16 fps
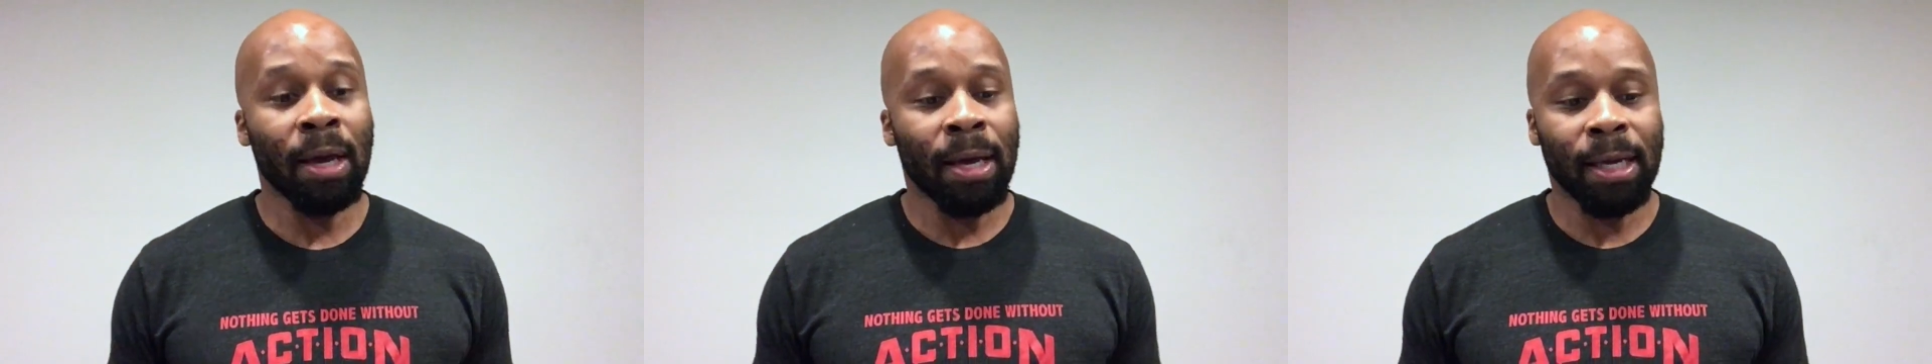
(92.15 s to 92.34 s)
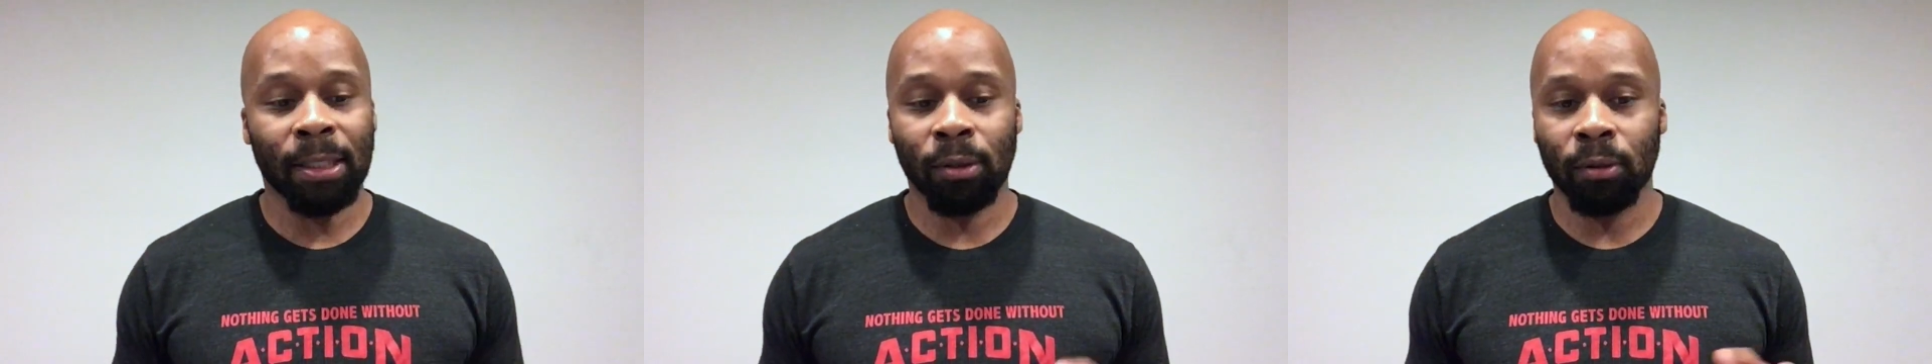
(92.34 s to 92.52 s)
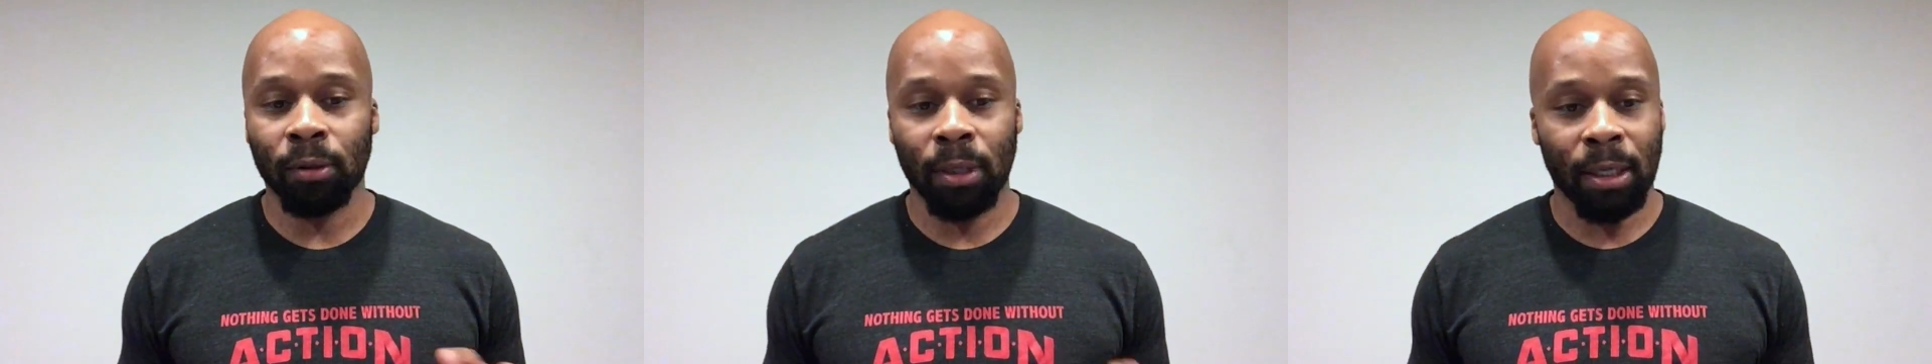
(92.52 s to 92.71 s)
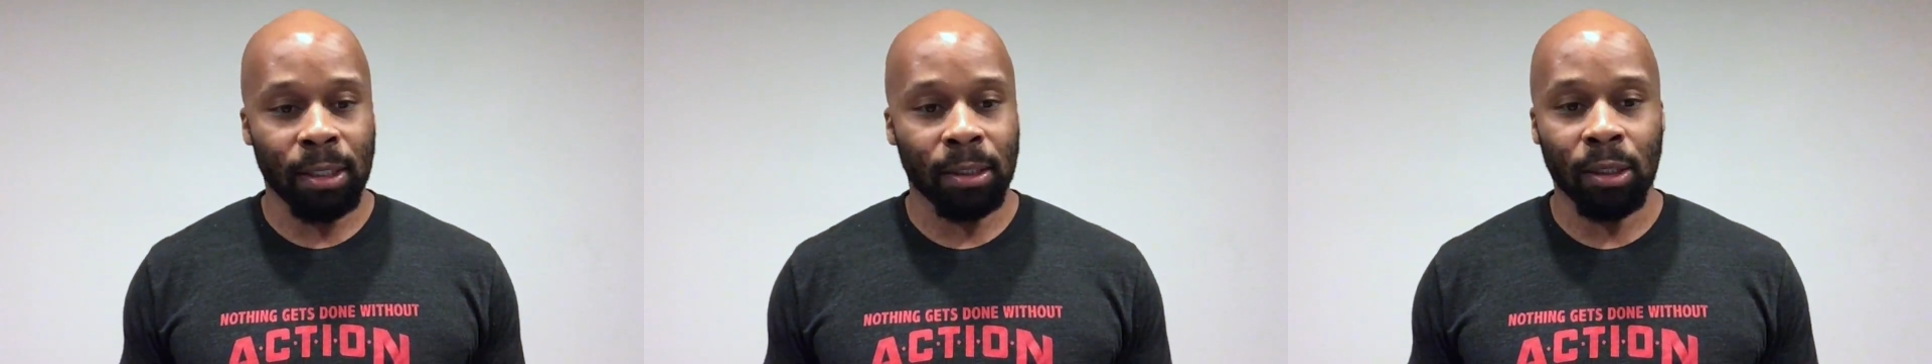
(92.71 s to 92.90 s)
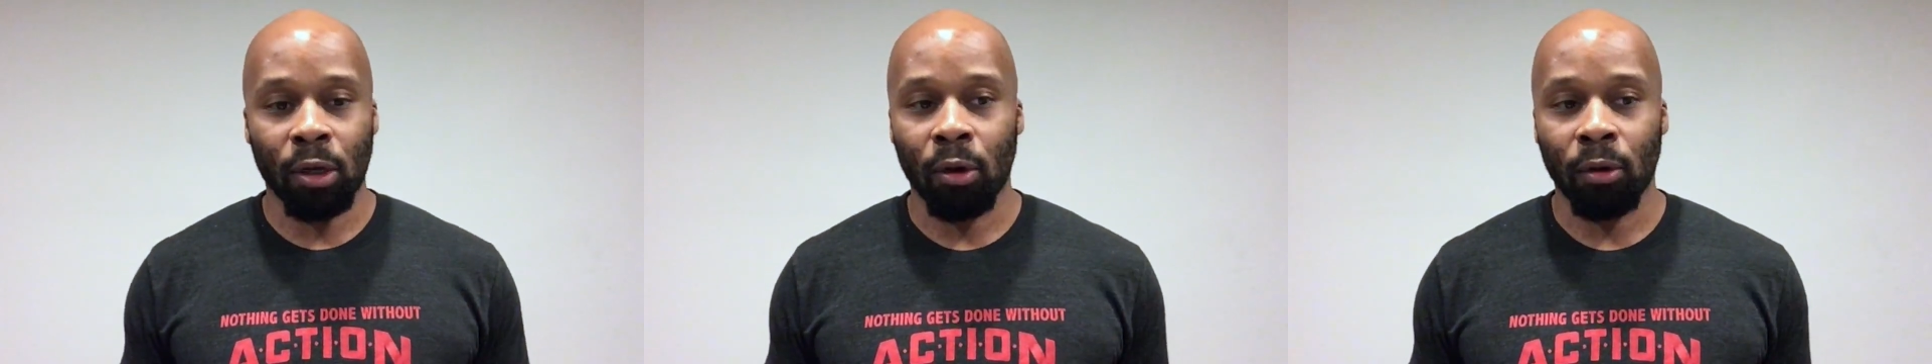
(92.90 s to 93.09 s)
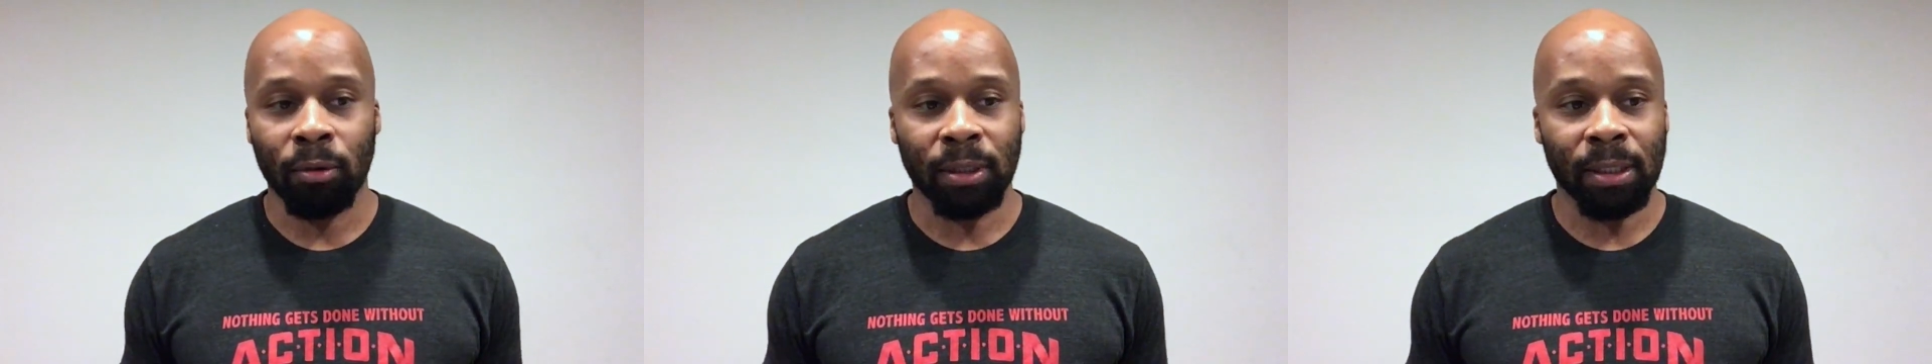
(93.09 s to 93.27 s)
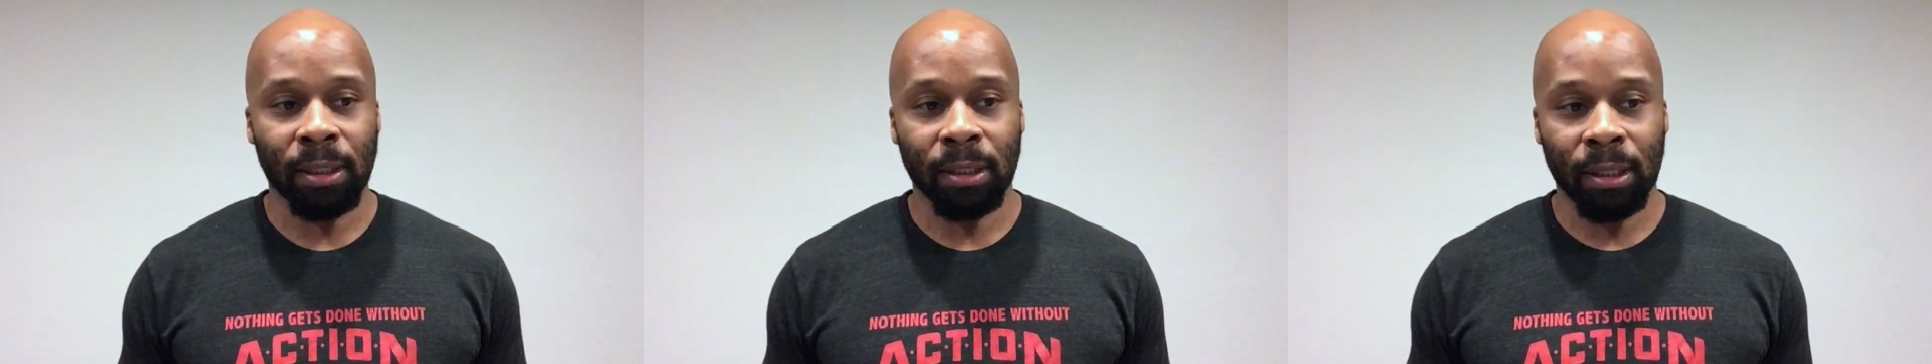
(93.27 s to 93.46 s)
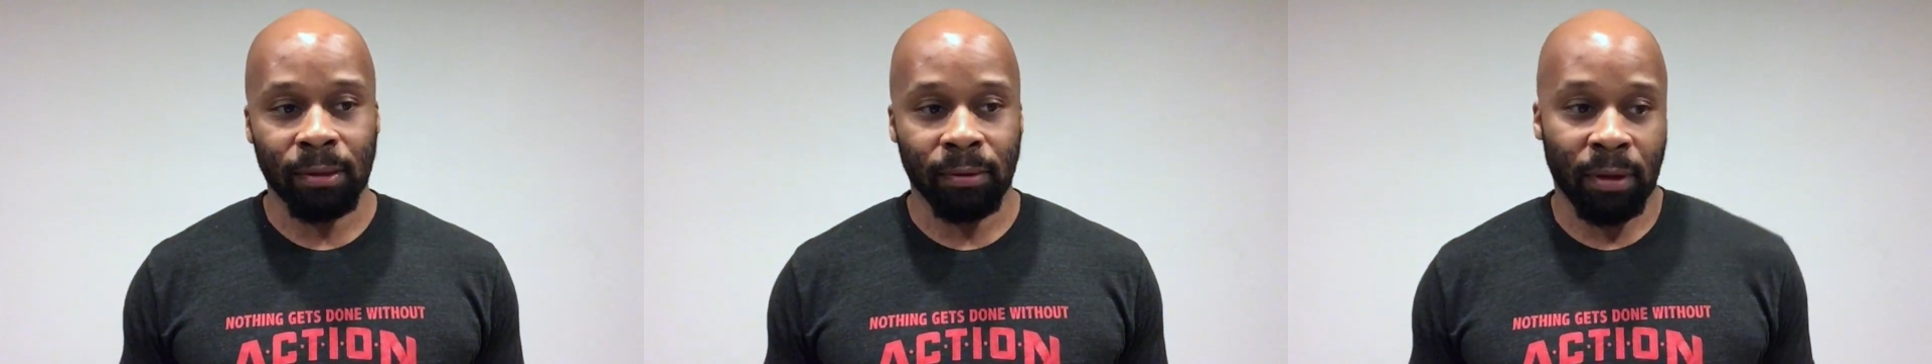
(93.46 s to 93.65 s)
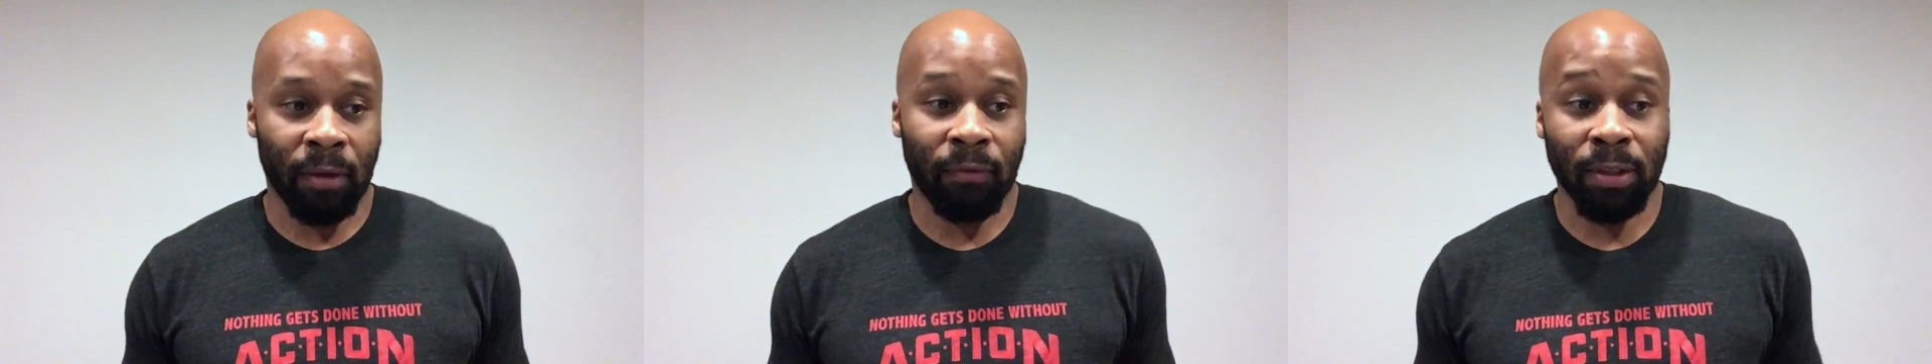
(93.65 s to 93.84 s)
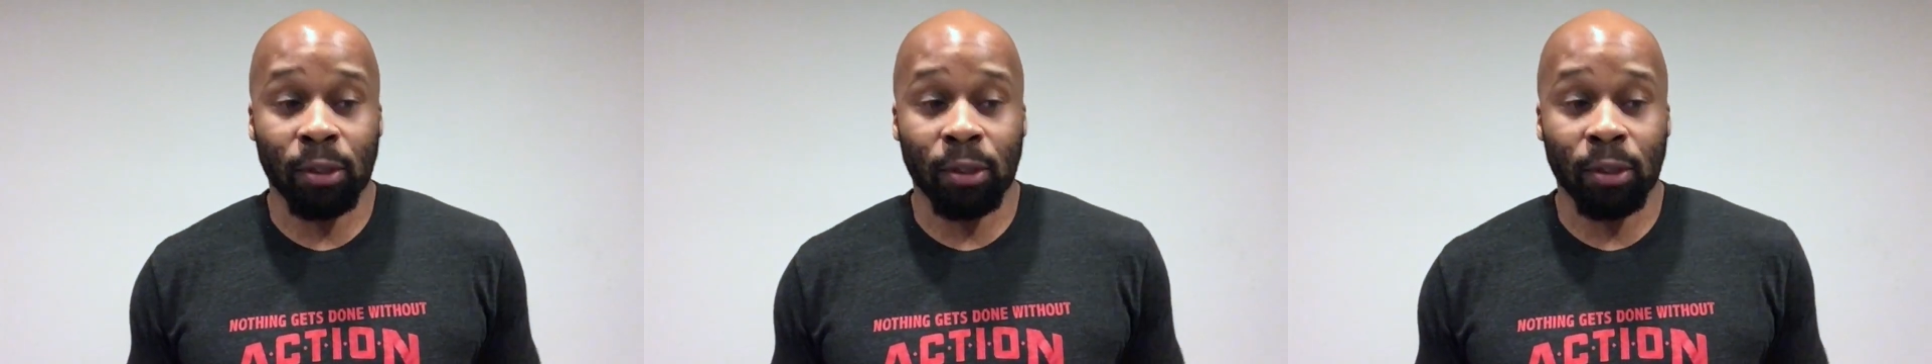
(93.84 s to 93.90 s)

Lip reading: is if